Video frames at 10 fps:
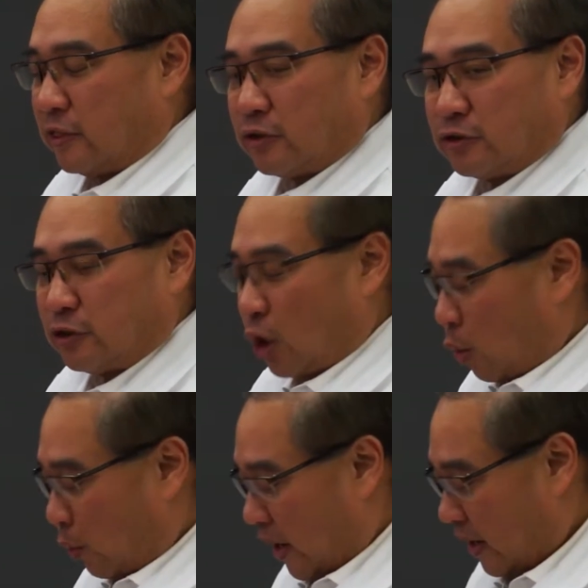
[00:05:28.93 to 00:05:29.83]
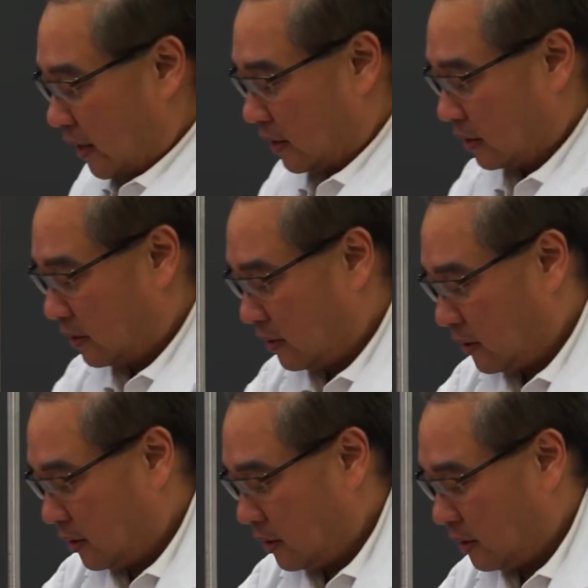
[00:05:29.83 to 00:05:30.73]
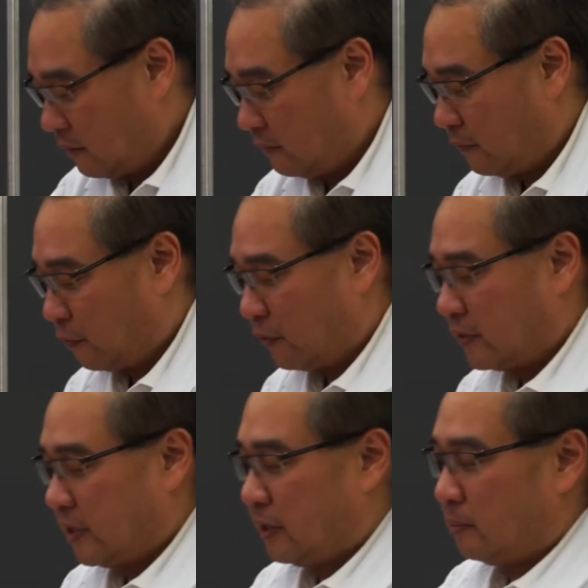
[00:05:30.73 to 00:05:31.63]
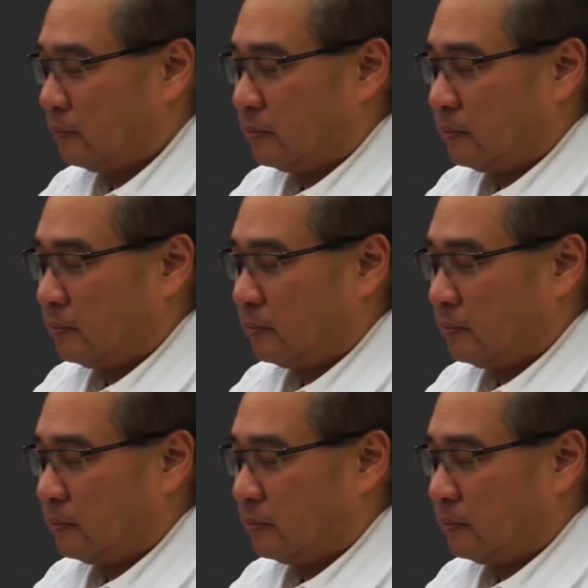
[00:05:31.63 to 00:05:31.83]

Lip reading: there's no way for the